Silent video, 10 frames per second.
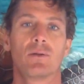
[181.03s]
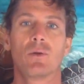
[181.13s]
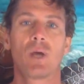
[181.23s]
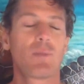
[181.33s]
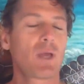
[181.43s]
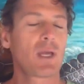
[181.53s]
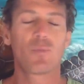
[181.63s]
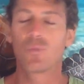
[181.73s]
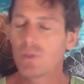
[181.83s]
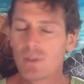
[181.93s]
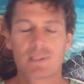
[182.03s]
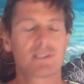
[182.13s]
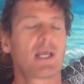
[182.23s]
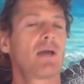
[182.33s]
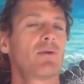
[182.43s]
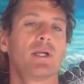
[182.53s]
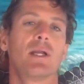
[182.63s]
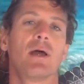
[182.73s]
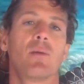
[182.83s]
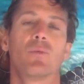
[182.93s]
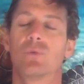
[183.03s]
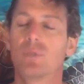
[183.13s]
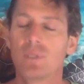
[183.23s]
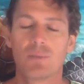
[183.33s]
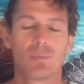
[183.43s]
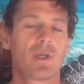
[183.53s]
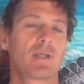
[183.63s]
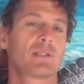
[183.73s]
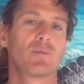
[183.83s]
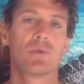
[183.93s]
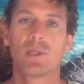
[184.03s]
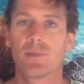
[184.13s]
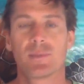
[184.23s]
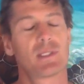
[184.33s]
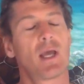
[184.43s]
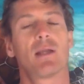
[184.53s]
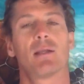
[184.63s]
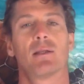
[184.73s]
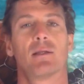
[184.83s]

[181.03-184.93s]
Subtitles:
Who am I? I'm really sad right now. I'm really depressed. I'm really upset.